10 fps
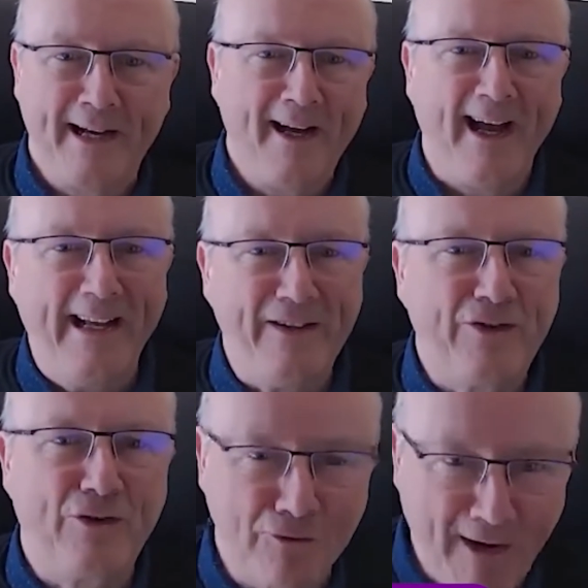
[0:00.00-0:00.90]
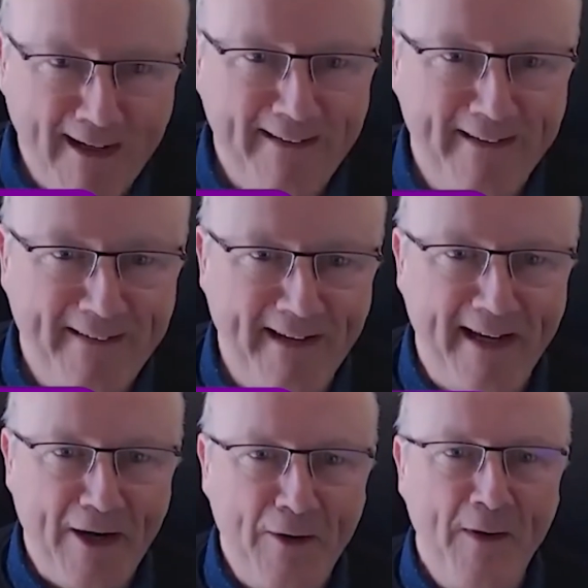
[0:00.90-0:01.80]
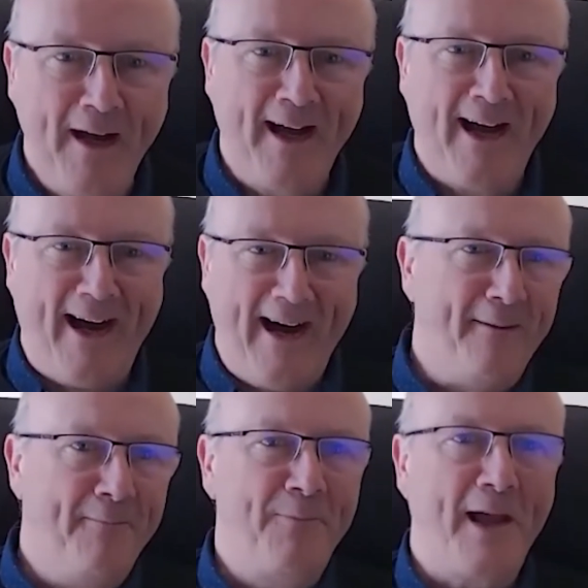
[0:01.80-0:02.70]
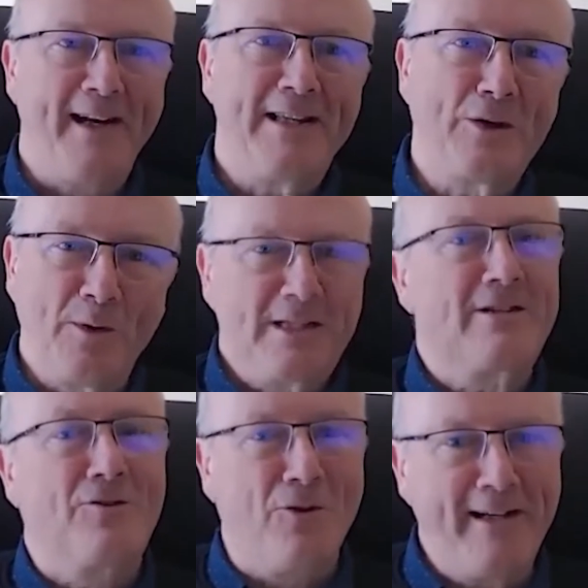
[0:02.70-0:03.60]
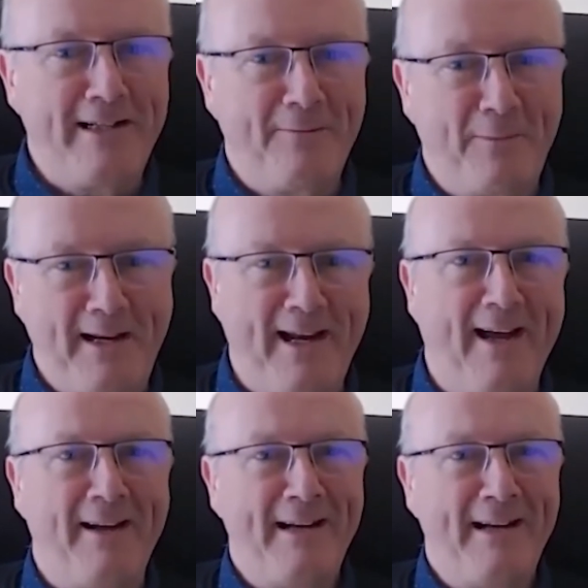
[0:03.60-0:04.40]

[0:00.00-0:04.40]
It's great to see you, and it's always great to be here.